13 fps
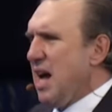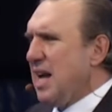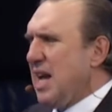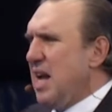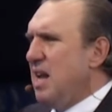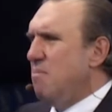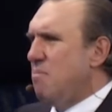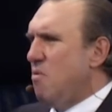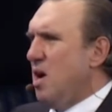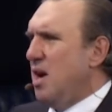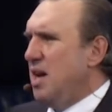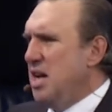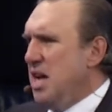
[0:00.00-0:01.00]
I can't even
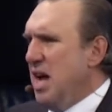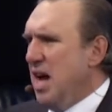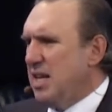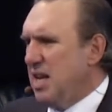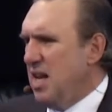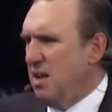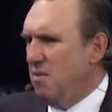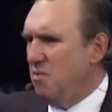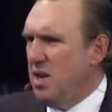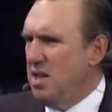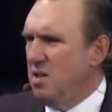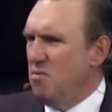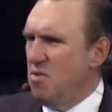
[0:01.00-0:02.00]
pray. I can't even
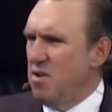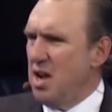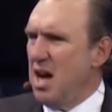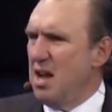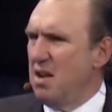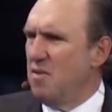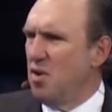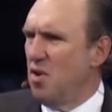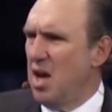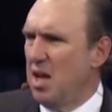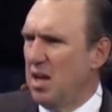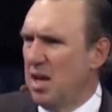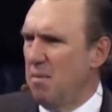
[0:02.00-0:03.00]
read the word. I don't even know
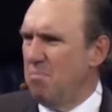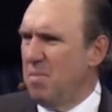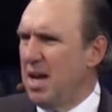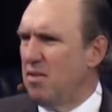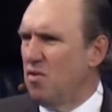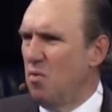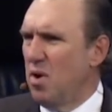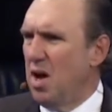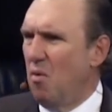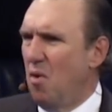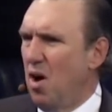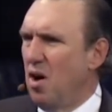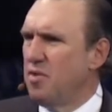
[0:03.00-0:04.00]
how to get back to where I
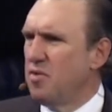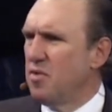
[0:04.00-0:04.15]
was.